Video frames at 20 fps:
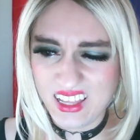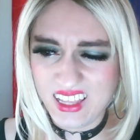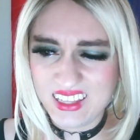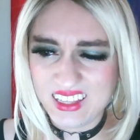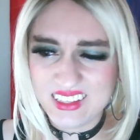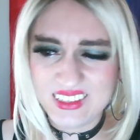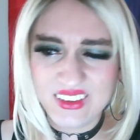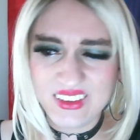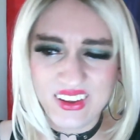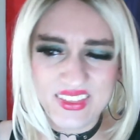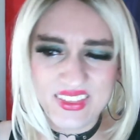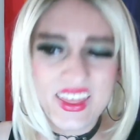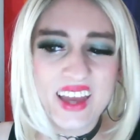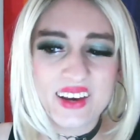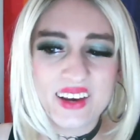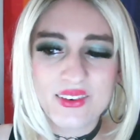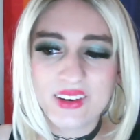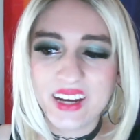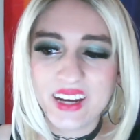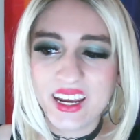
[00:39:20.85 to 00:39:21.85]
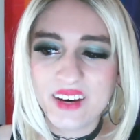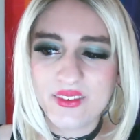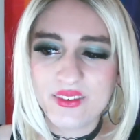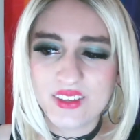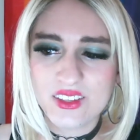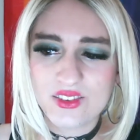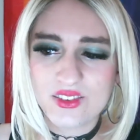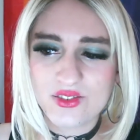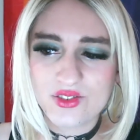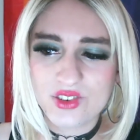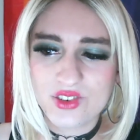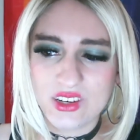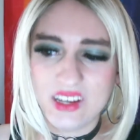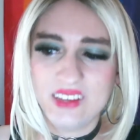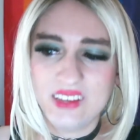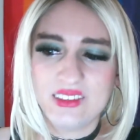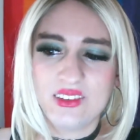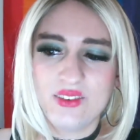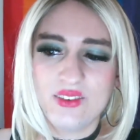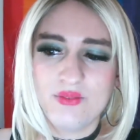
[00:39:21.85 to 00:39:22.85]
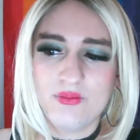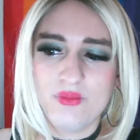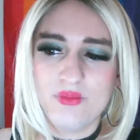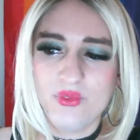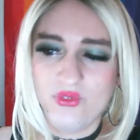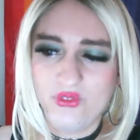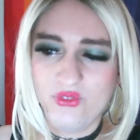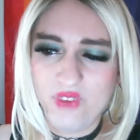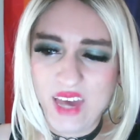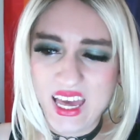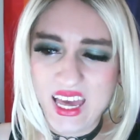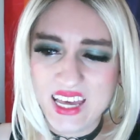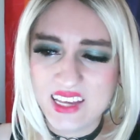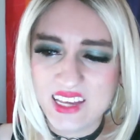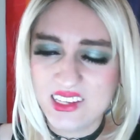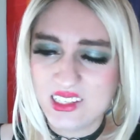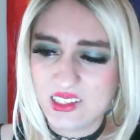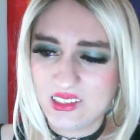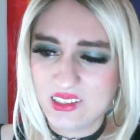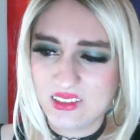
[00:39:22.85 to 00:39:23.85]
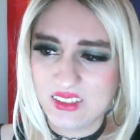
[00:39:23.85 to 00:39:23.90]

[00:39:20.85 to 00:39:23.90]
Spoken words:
it's not that creative, it's just a face.